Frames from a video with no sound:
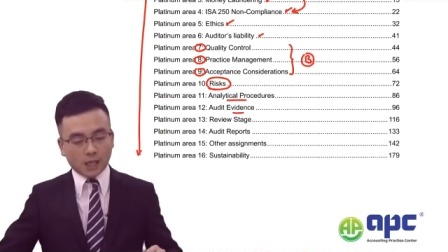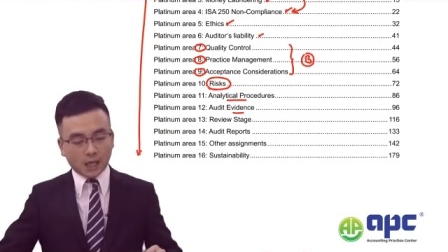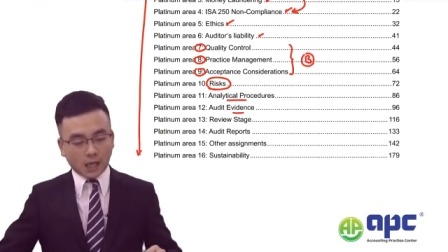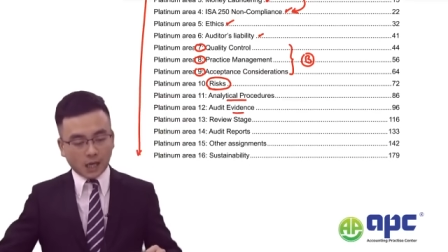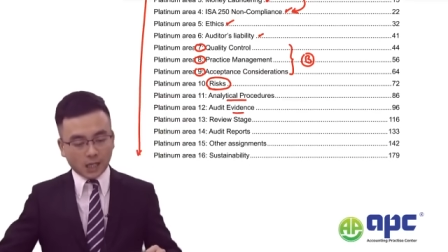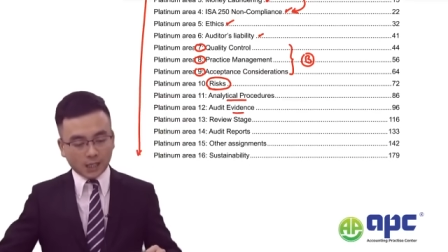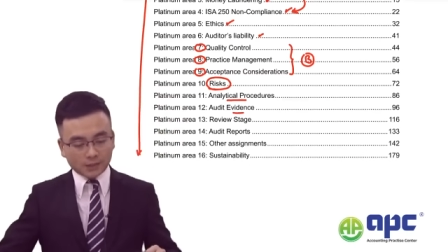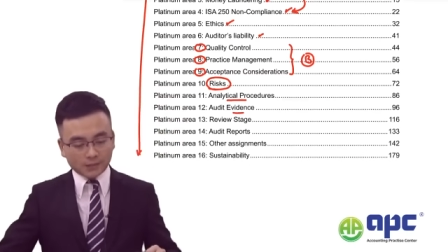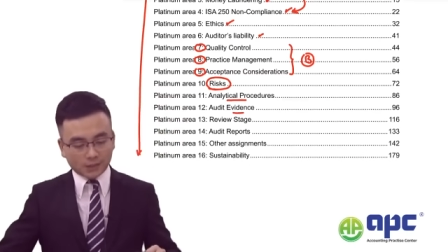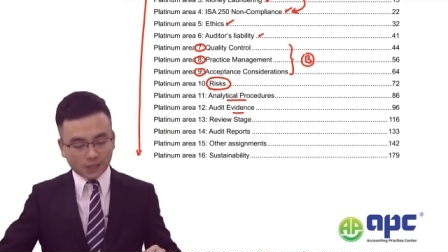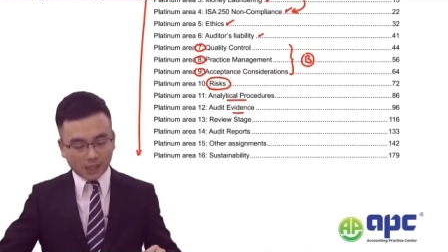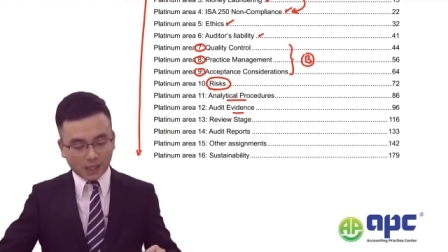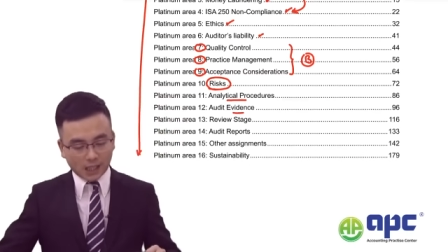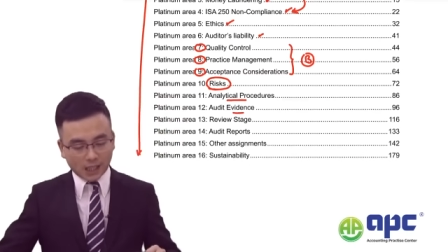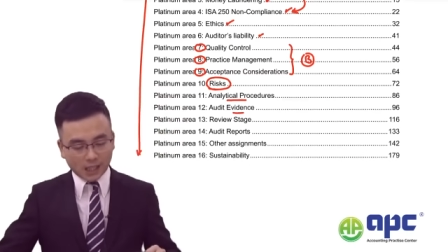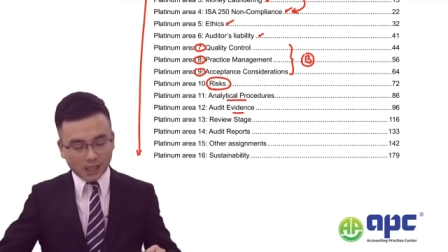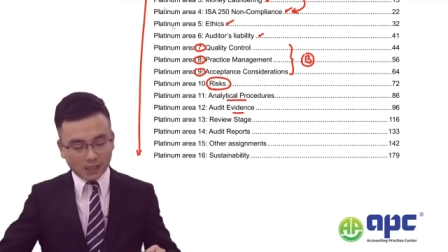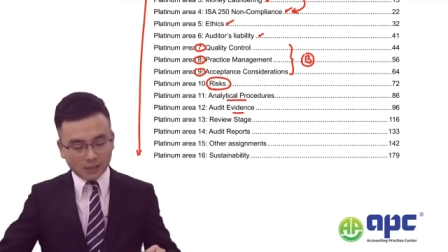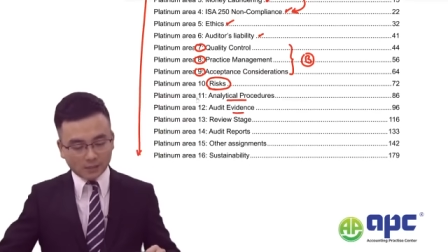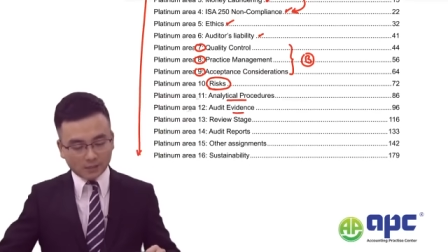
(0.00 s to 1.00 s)
and
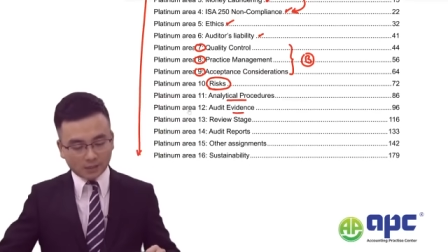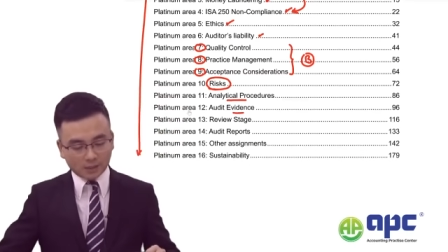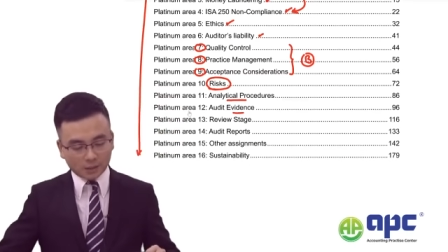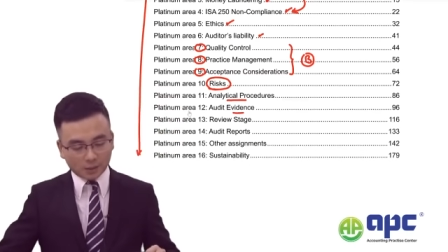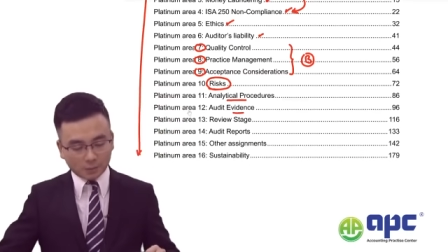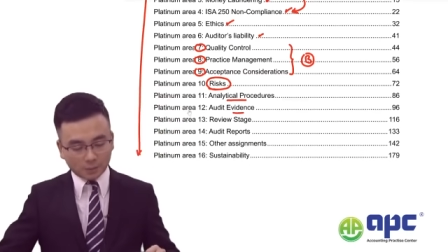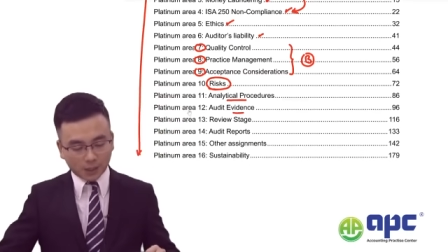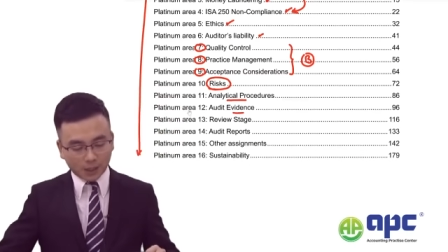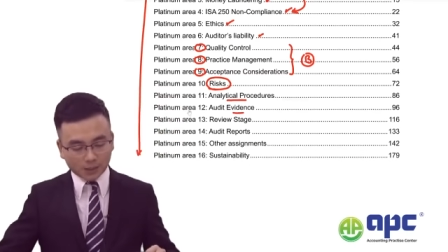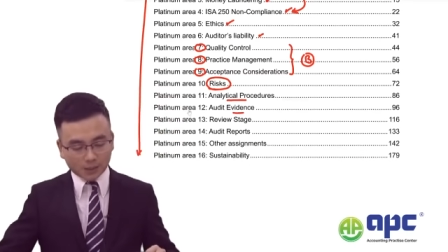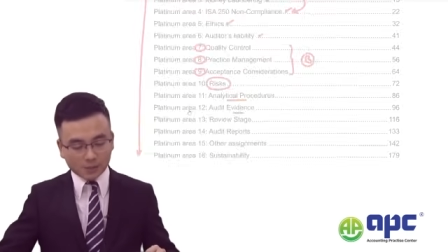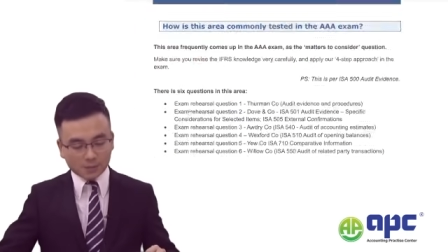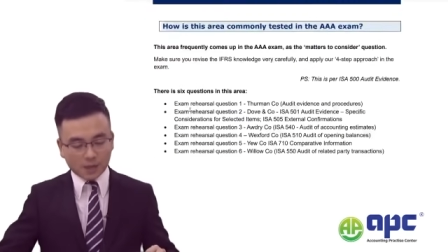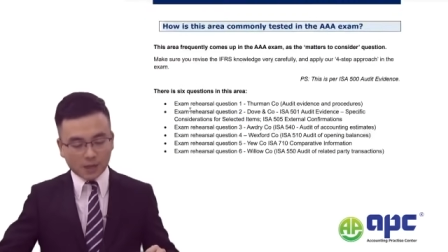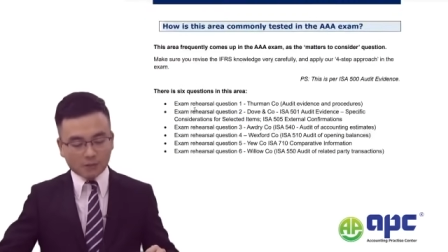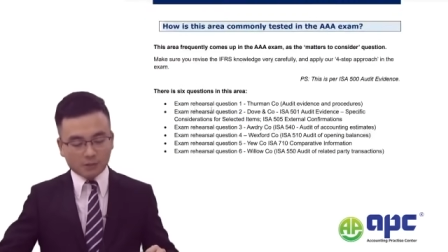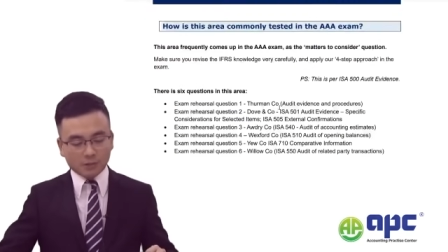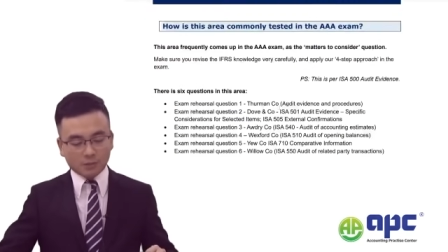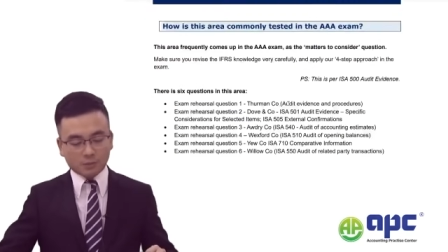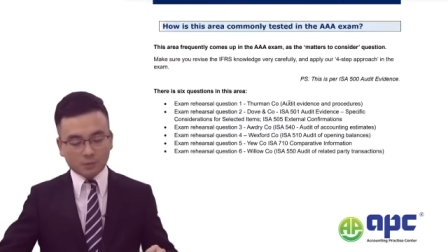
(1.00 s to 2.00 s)
in the platinum
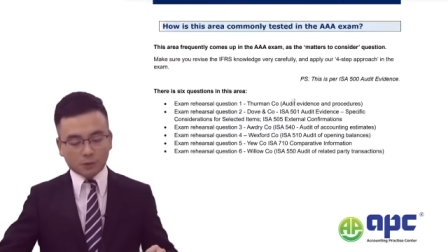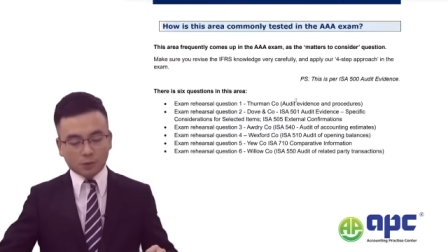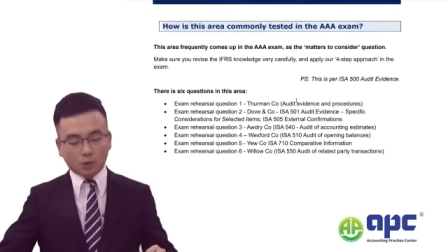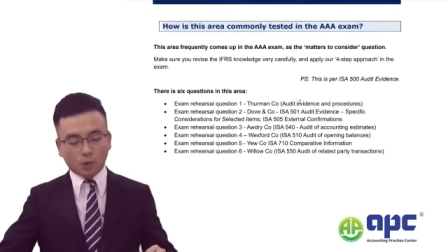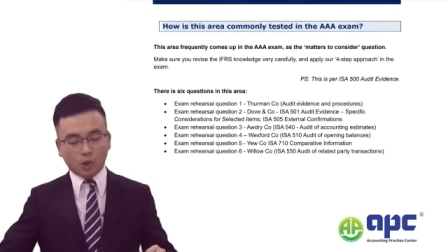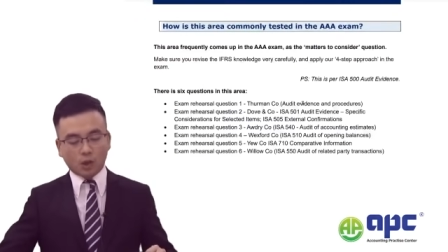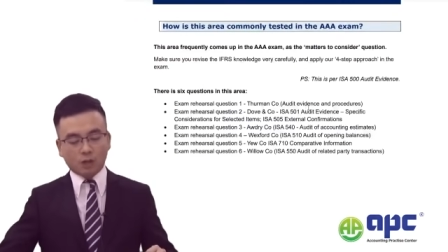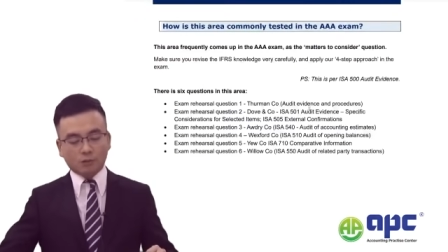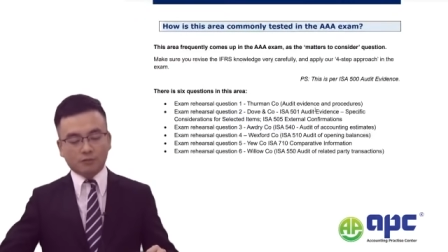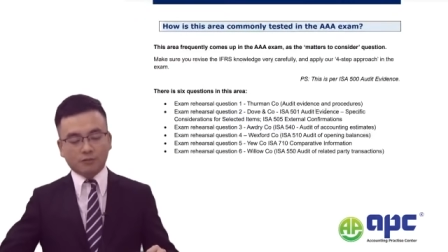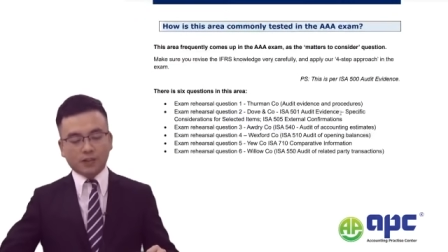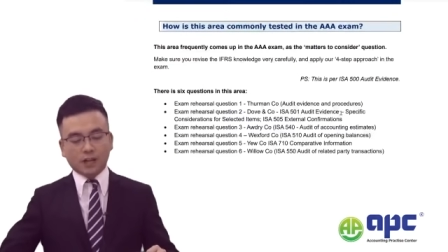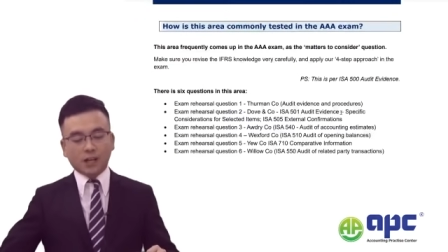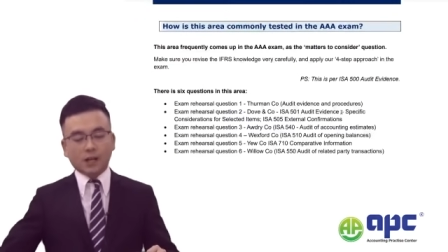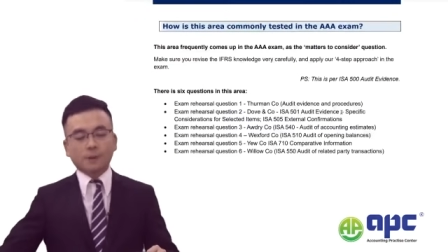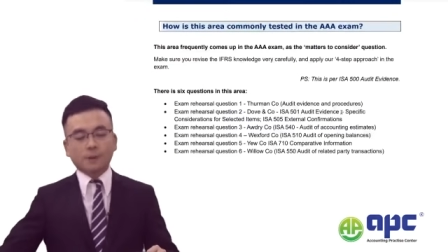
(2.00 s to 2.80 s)
area number 12